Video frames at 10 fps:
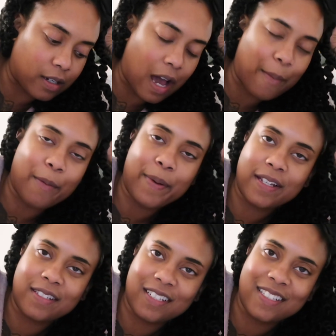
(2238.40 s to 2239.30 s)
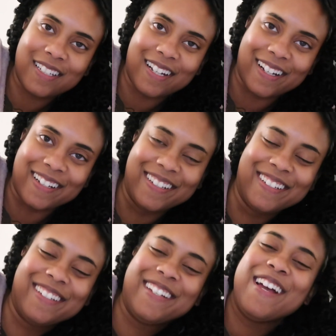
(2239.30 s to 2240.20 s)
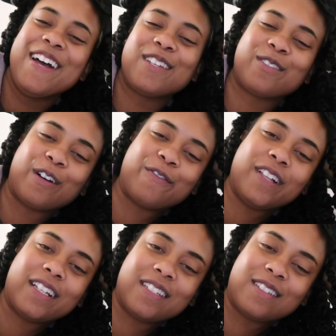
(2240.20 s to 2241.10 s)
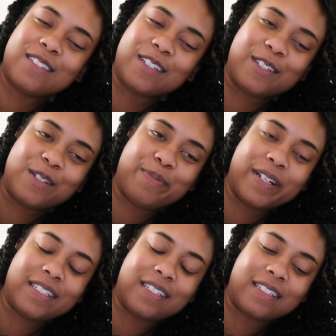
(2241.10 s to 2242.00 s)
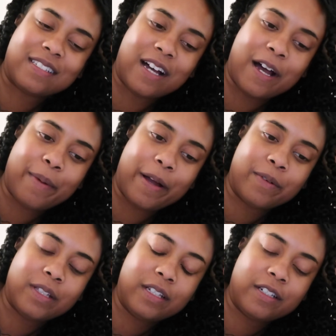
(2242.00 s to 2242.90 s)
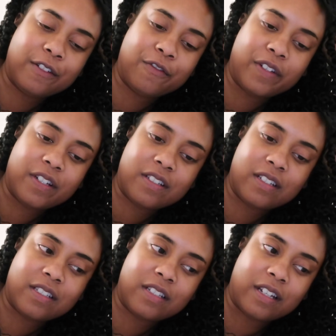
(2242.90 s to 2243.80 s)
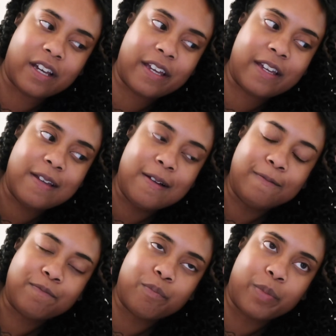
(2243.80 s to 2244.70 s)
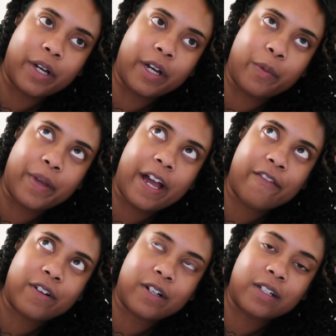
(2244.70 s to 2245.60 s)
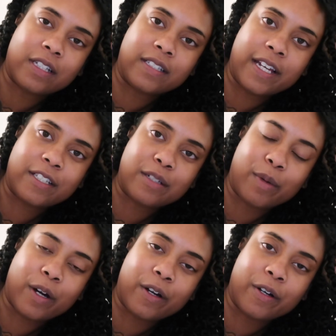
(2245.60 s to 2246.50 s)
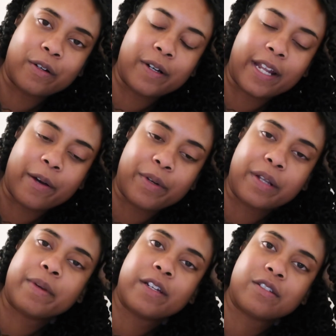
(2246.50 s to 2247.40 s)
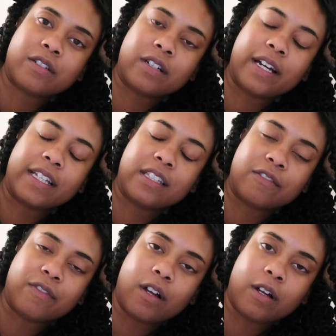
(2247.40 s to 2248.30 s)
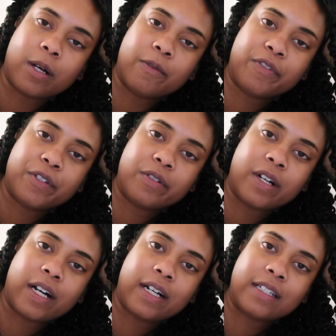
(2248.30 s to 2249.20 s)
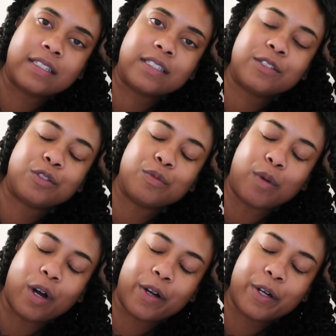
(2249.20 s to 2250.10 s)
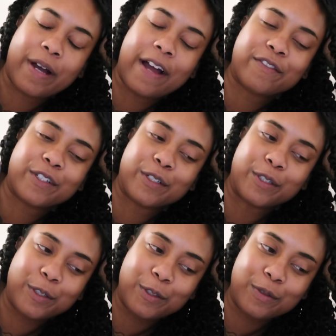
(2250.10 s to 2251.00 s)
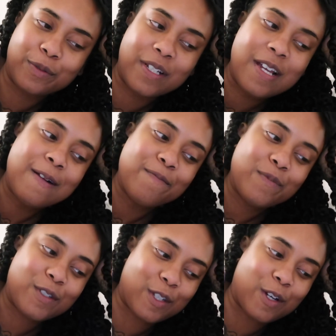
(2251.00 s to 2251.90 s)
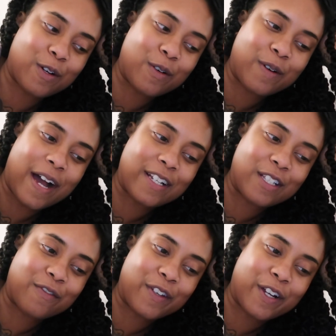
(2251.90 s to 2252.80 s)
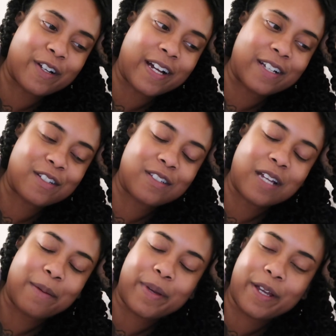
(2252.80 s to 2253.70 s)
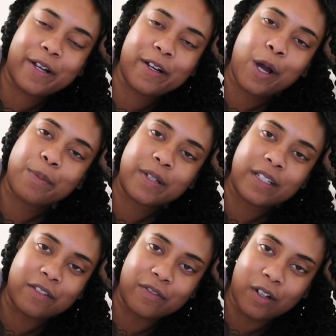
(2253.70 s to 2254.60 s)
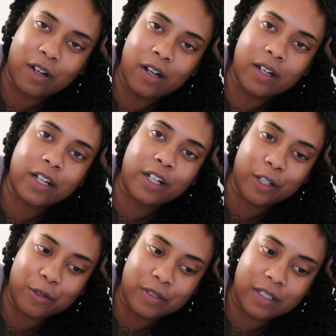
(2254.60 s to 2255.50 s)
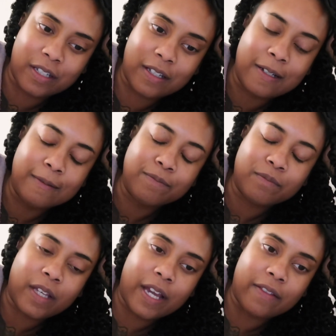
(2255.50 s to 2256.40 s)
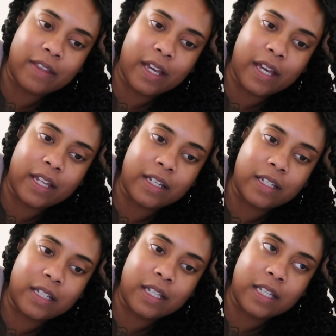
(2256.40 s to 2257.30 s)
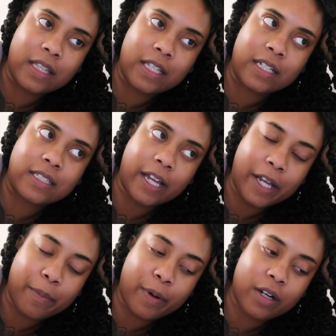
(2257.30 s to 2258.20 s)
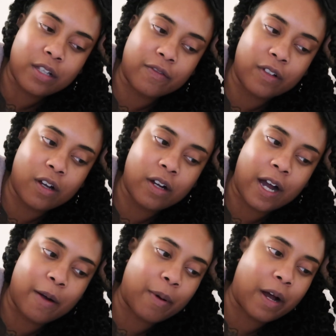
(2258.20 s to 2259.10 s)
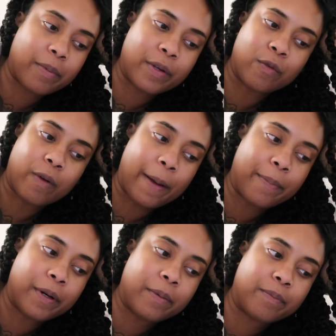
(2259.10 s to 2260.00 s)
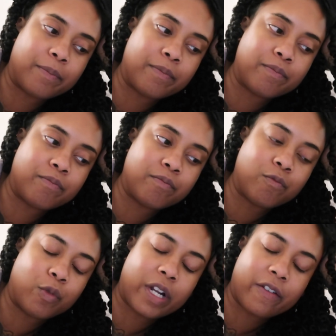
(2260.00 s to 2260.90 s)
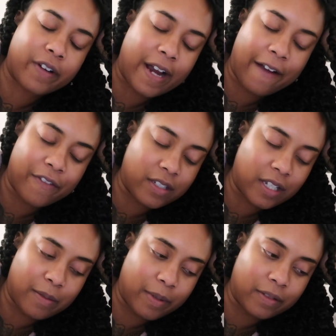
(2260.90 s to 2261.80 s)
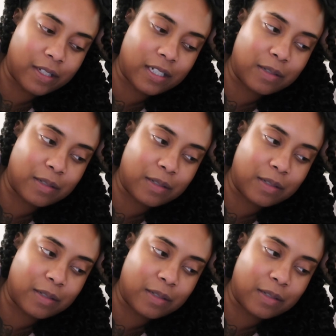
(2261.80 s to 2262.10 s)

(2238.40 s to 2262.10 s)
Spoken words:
I'm on page 69. So I feel like this is a good place to stop. I really could finish this tonight, but we have an early day tomorrow, and I want to make sure I get this vlog up for you guys tomorrow afternoon. So I just figured I should stop here, update the vlog, close it, and then the second part of the vlog, I'll probably wrap up whatever I have to say about this.